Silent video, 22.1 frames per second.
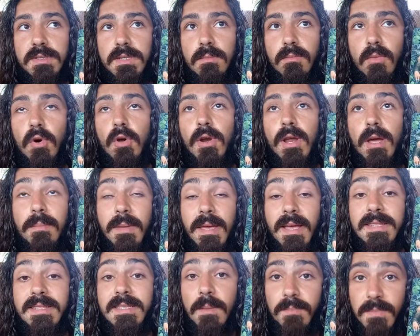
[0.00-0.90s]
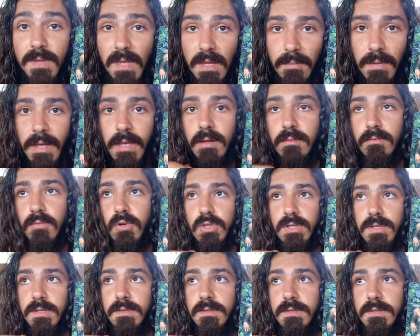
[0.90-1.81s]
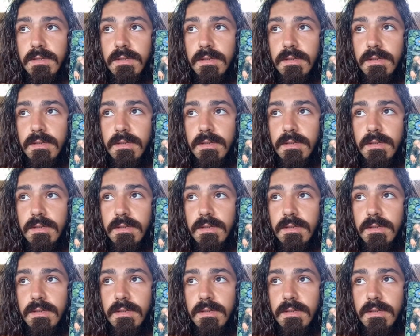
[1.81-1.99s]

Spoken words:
the more I'm accepting my emotions.